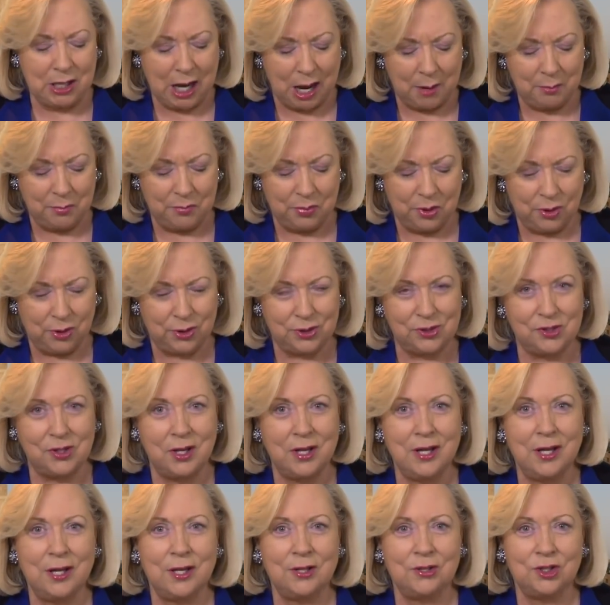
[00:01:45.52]
Numbers
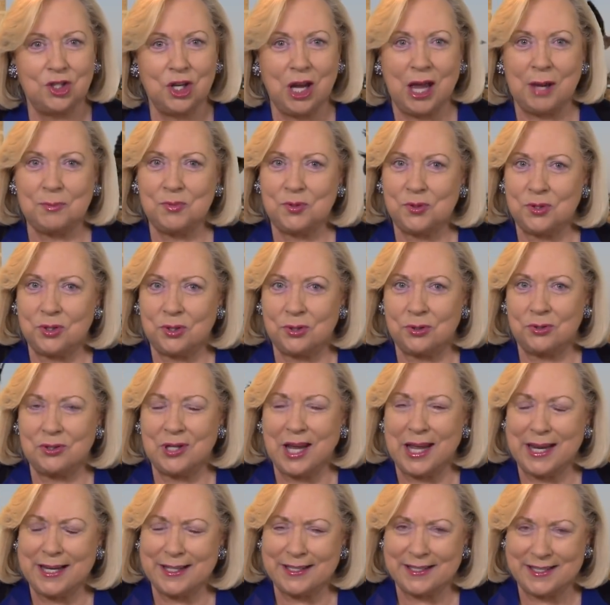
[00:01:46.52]
chapter
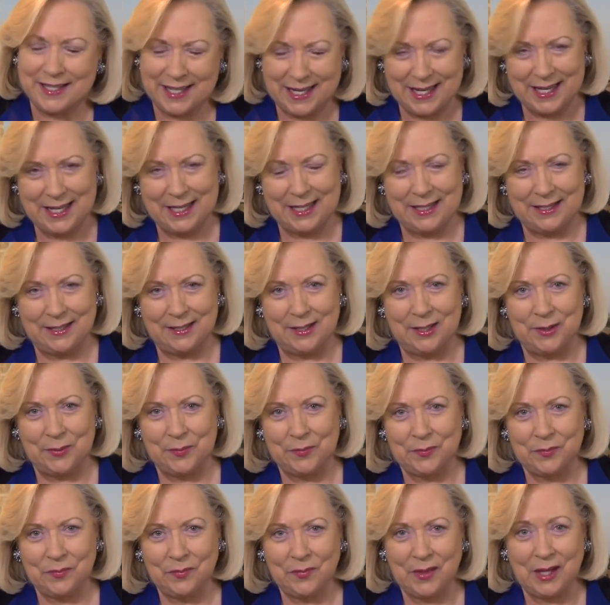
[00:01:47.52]
19
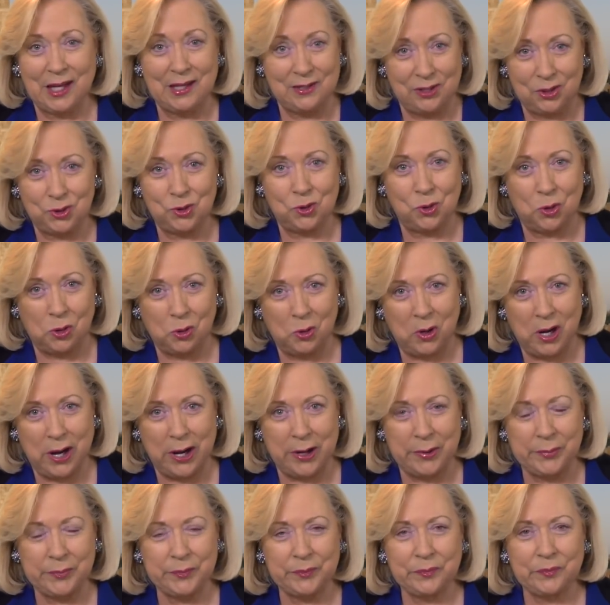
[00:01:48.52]
in the
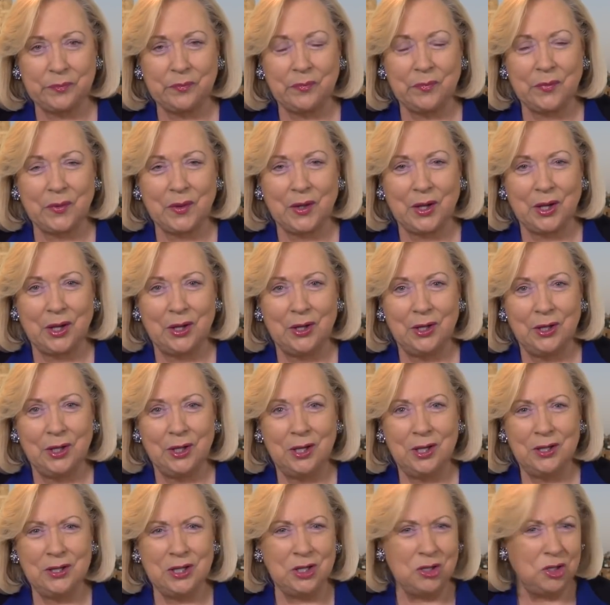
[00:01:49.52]
Torah.
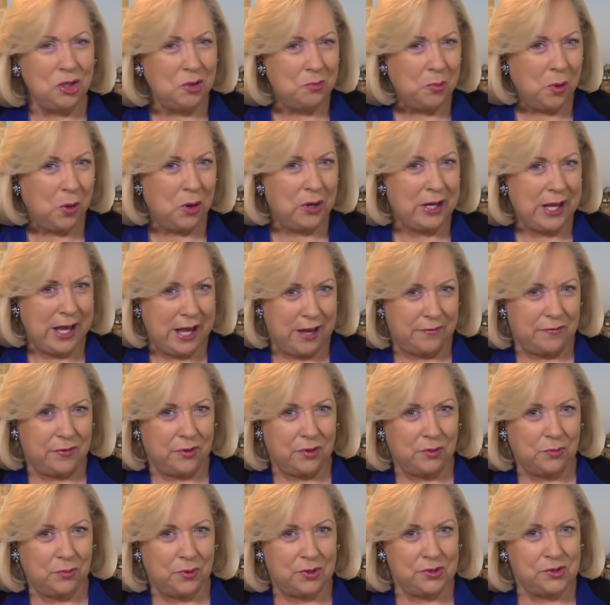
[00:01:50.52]
The newborn
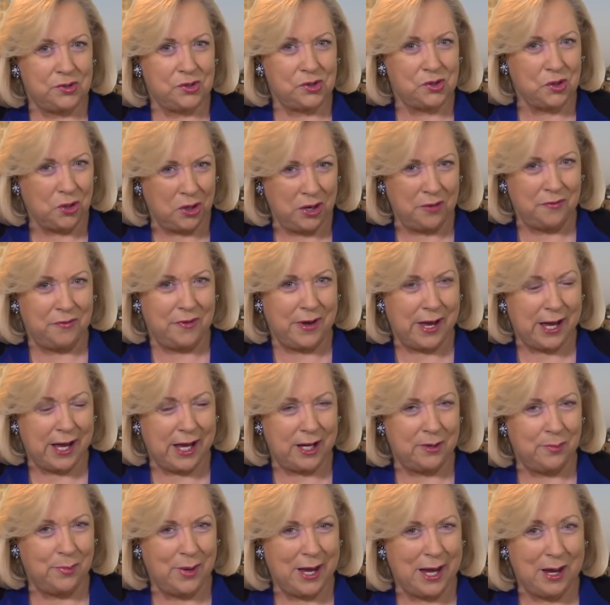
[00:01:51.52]
heifer was
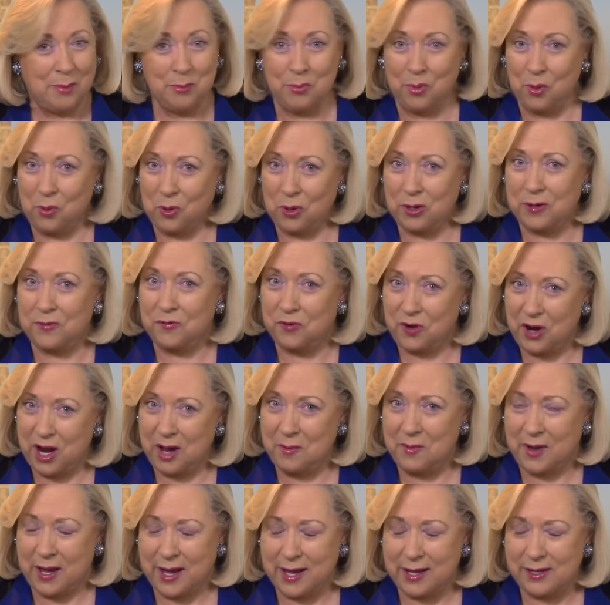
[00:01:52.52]
certified by a board of
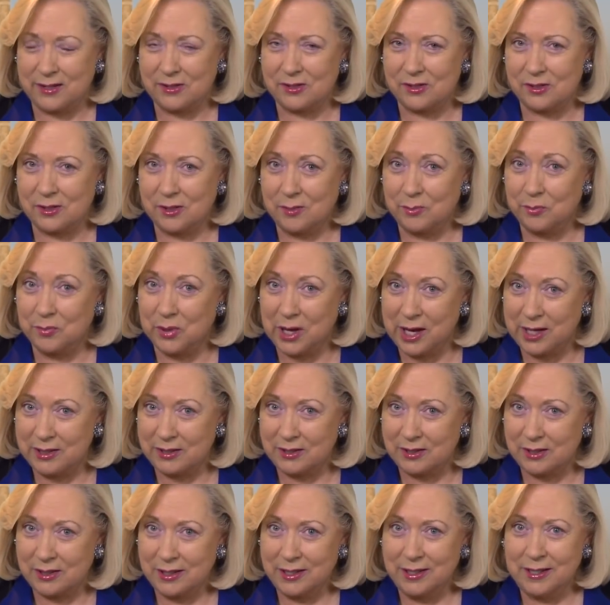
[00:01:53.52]
rabbis,
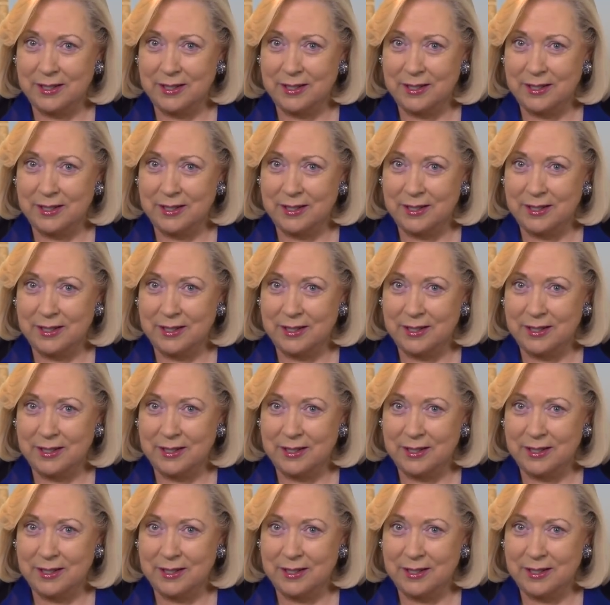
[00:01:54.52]
but